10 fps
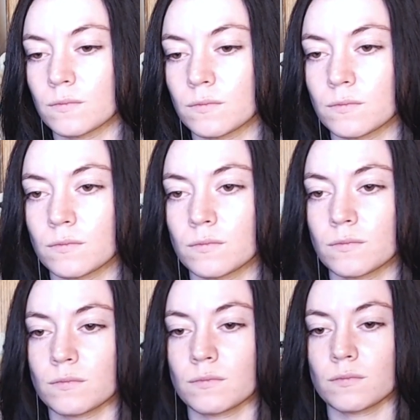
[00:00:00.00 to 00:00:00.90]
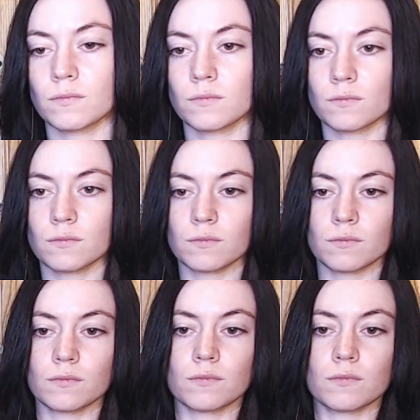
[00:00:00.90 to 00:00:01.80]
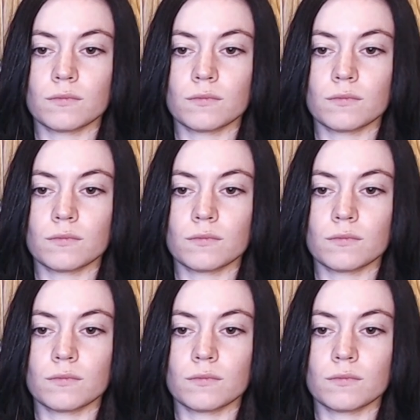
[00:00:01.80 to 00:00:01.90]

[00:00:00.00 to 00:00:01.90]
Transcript: No one is speaking in this clip.